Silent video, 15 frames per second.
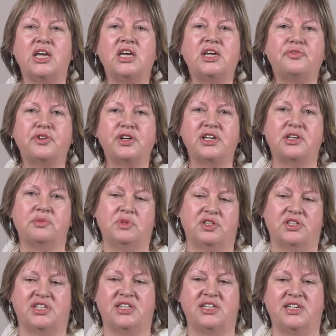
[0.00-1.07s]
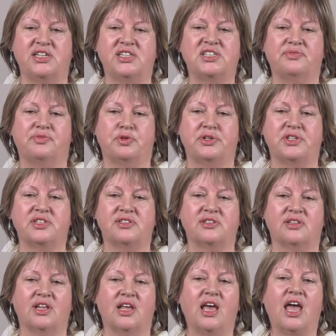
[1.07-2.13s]
Every community needs a voice
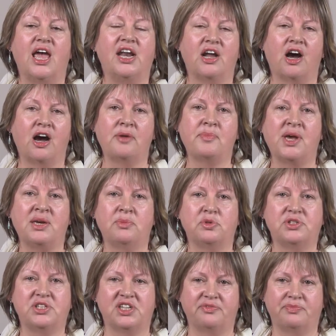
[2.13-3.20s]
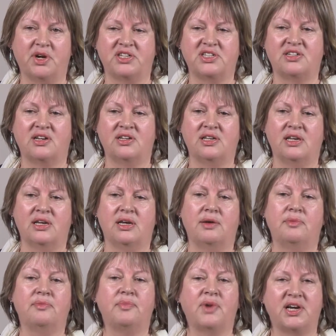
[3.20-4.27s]
and I'm able to give my
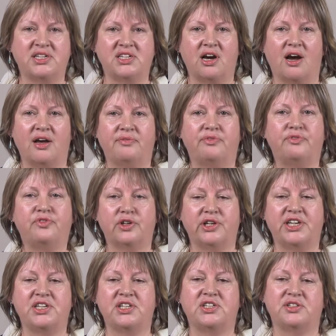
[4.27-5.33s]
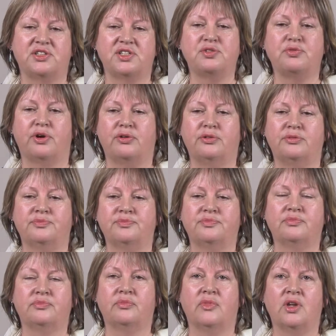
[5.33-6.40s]
my time fully to this role.
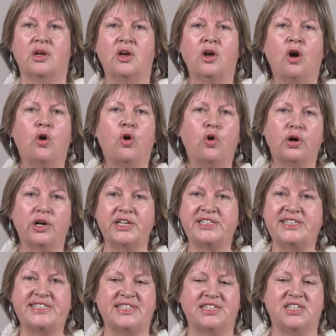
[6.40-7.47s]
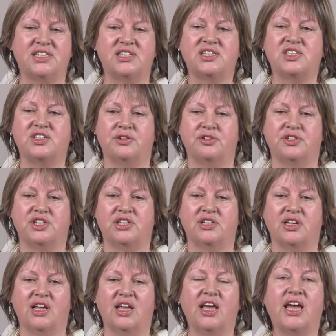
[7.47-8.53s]
Auckland City is huge,
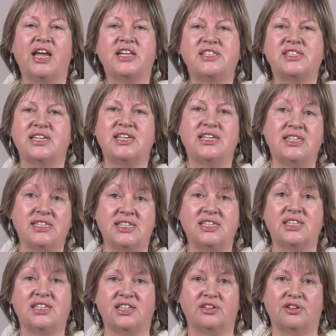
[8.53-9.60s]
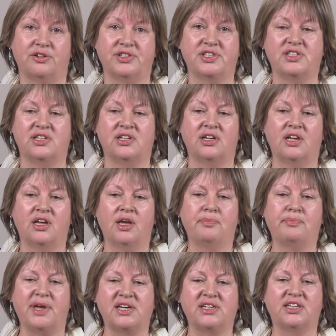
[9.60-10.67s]
and it's easy to get lost
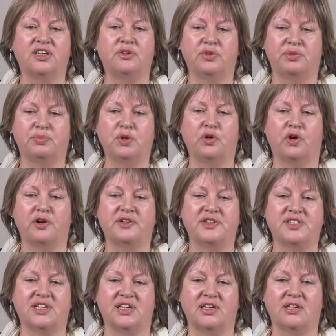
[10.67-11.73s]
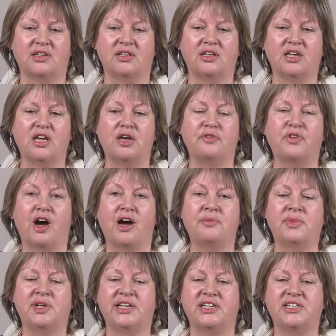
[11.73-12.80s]
battling with bureaucracy. If
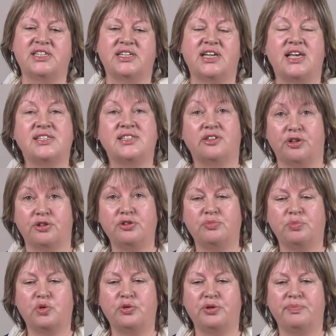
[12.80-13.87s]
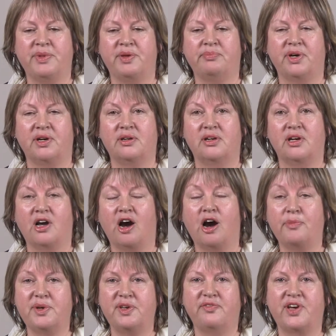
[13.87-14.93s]
I'm elected as a local board member,
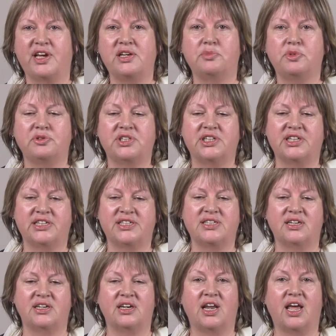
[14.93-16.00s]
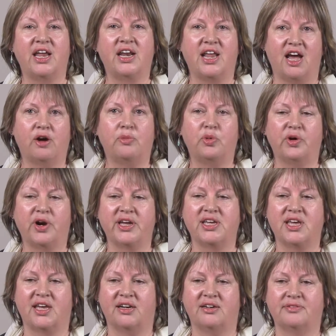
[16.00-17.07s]
I'll be available to listen and help where I
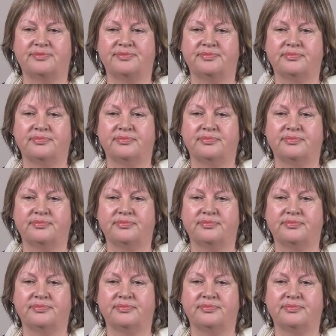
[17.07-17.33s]
can.